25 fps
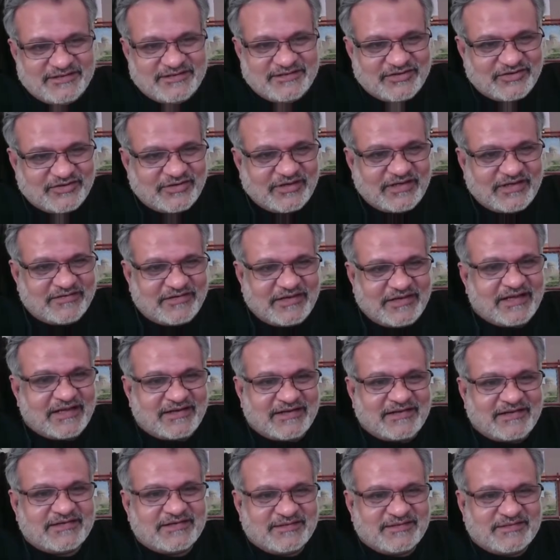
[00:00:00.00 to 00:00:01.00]
You know, I've
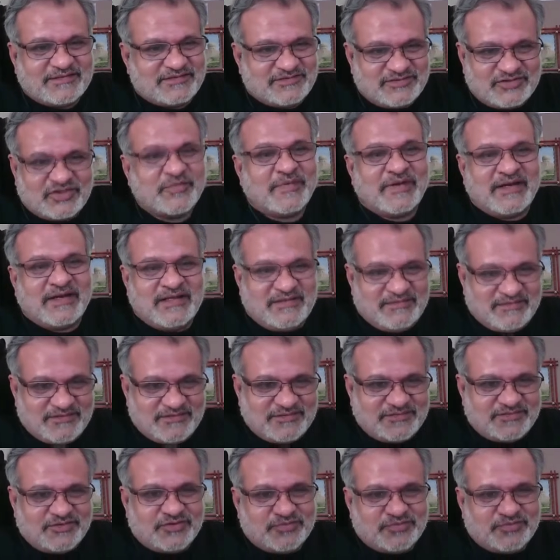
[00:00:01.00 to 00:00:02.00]
had so many
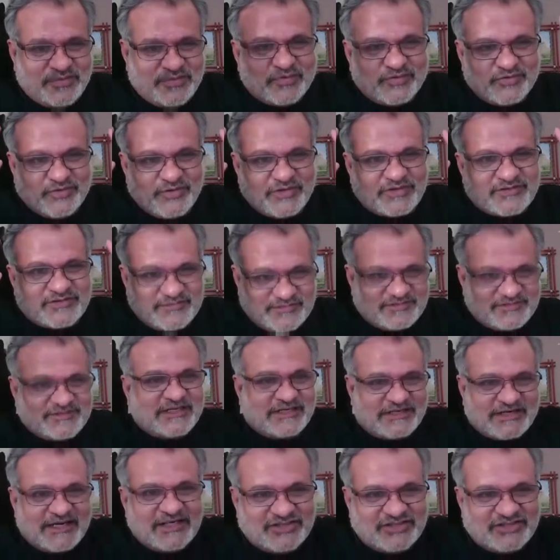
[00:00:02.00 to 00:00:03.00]
people doing
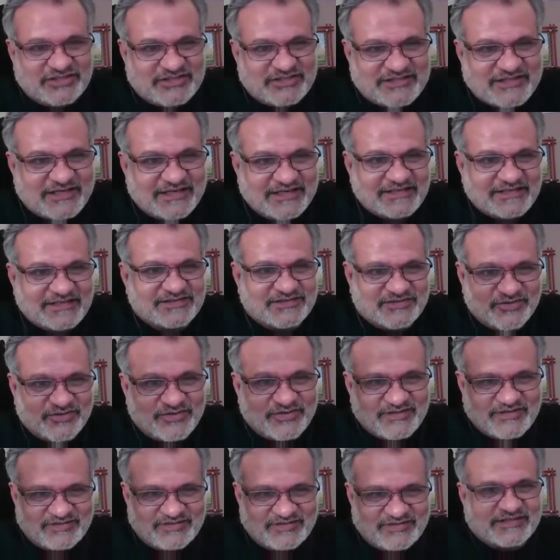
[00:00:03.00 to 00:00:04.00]
scintillation studies,
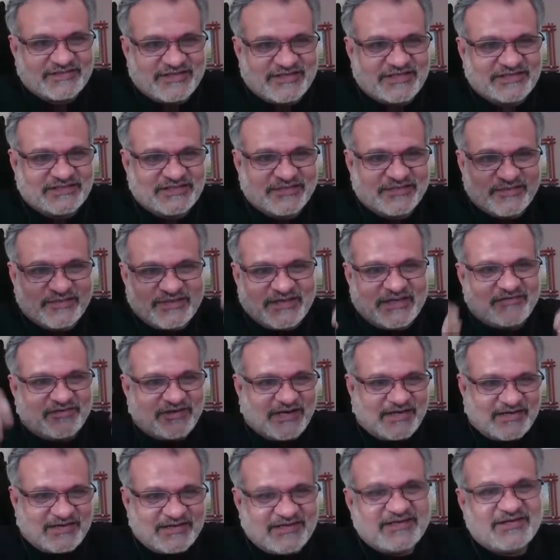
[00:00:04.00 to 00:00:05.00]
doing scintillation, but
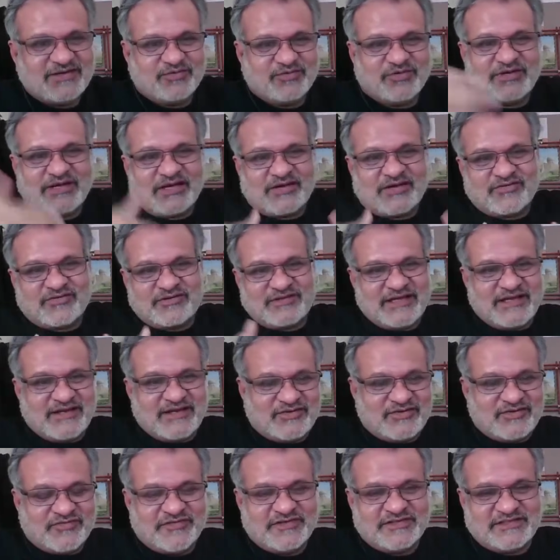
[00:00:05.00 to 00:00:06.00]
never had one I could get
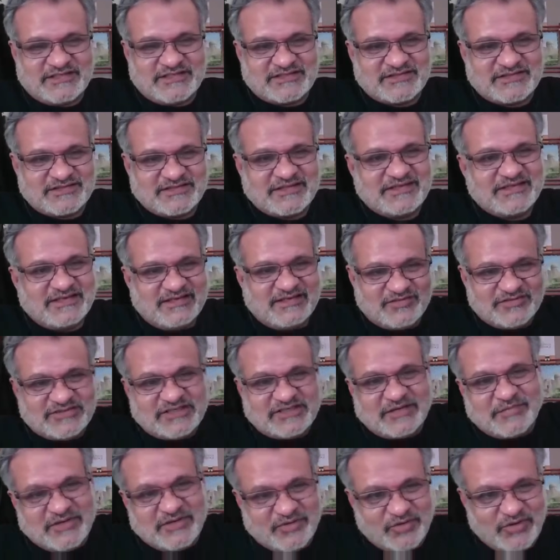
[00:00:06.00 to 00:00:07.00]
into physics,
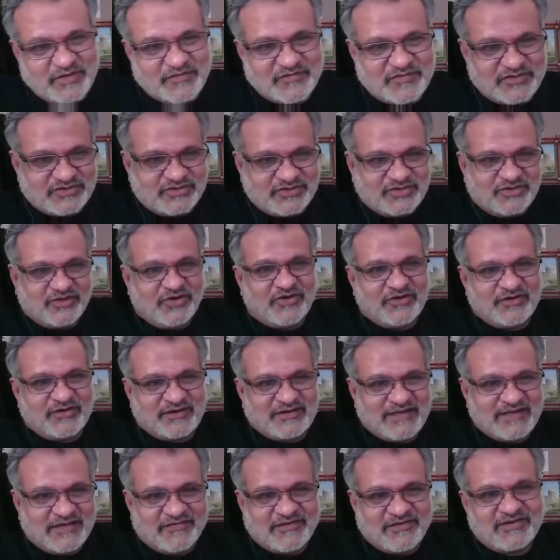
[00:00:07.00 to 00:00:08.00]
which I've been doing for so
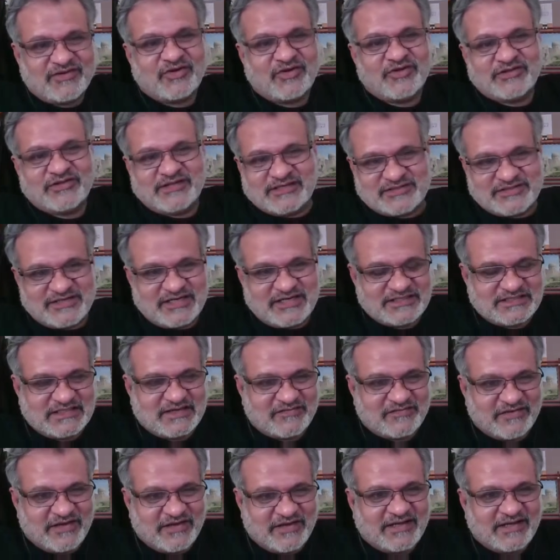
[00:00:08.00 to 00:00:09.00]
long, given all the
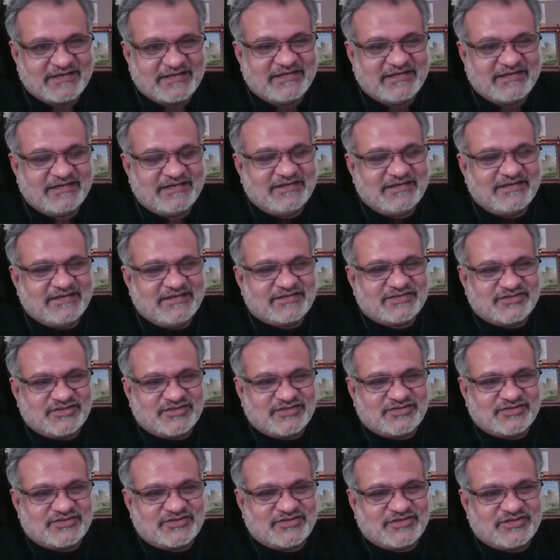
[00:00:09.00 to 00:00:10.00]
interaction I've had.
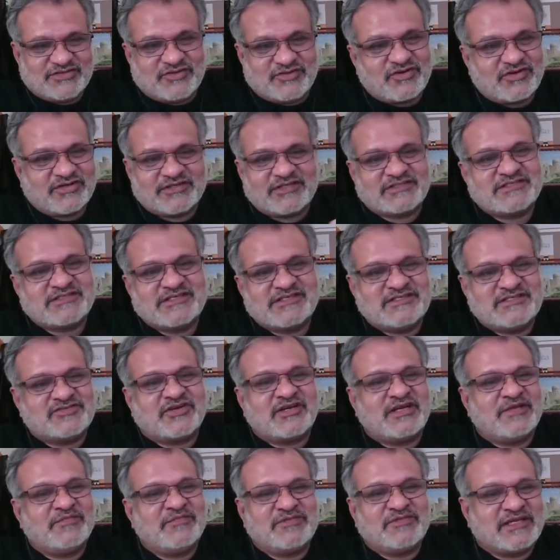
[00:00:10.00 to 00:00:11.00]
So it's not
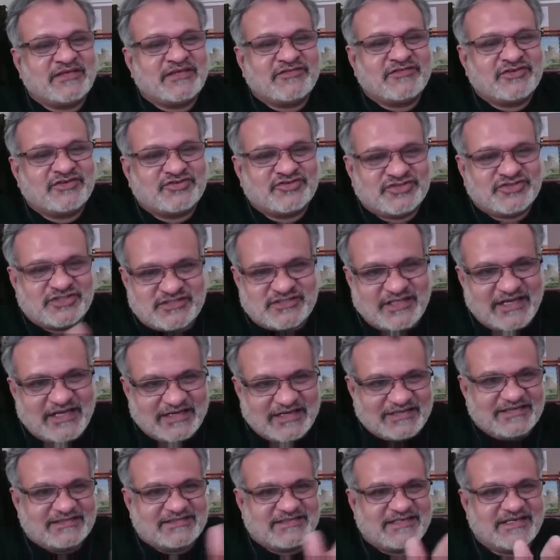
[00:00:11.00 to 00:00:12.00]
limited even to just
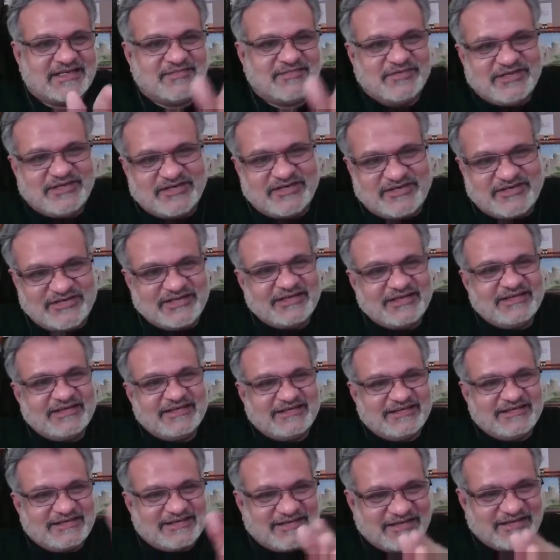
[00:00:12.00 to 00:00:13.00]
that. It's limited,
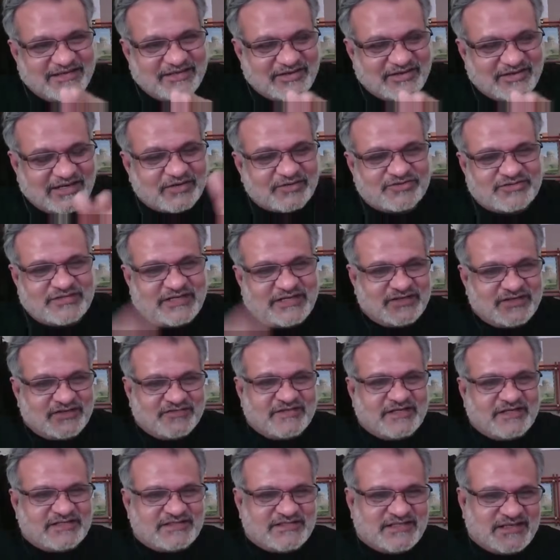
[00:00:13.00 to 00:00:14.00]
you know, outside
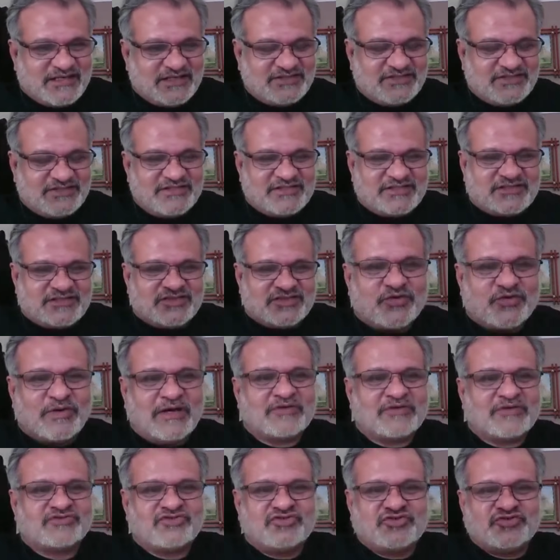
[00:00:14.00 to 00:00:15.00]
of that. Scintillation, go
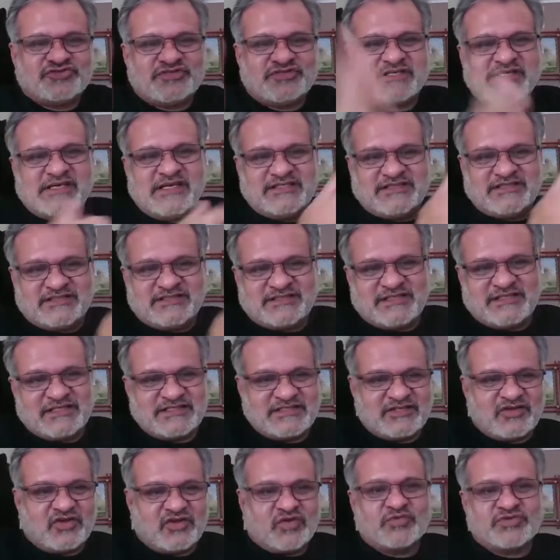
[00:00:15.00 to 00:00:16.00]
out to do scintillation
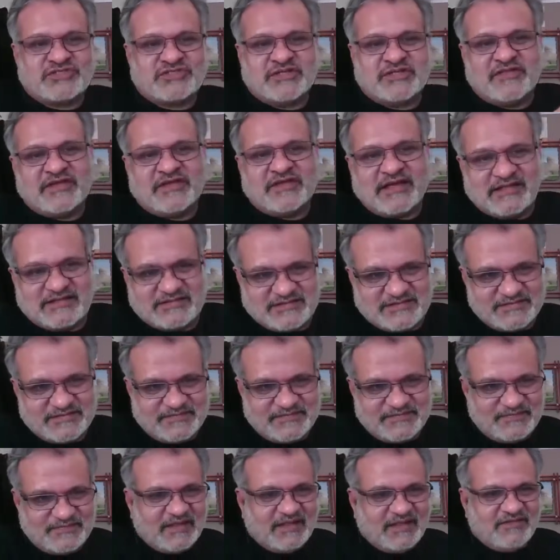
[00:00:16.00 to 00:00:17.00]
studies, are almost nothing else.
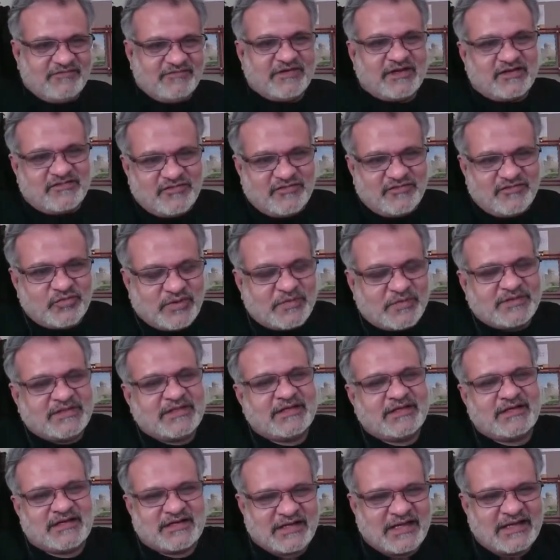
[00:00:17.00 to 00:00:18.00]
Very few. I mean,
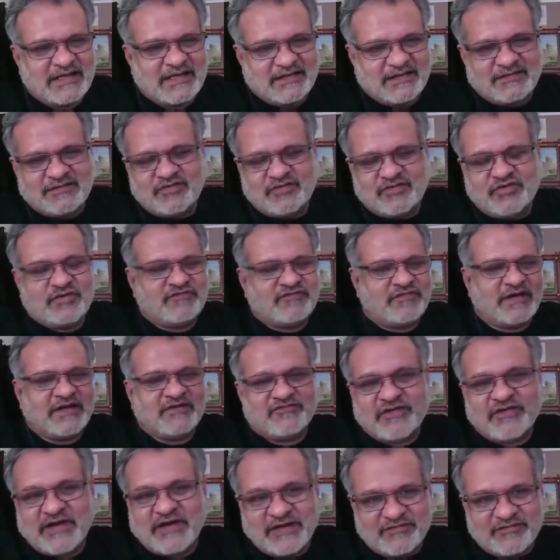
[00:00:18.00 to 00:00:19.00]
there are, again, you can
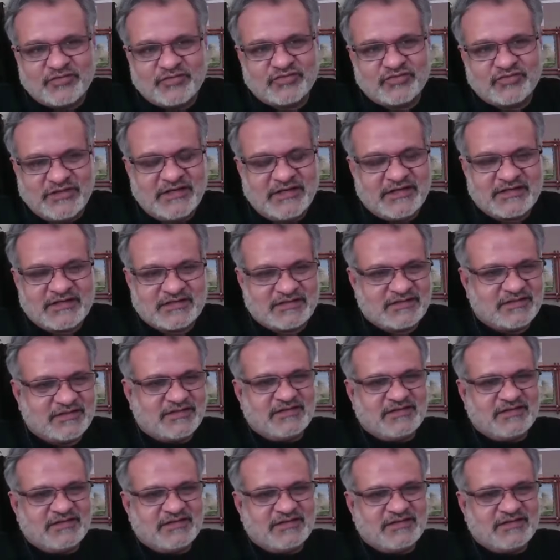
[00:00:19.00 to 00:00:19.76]
find 5 who didn't.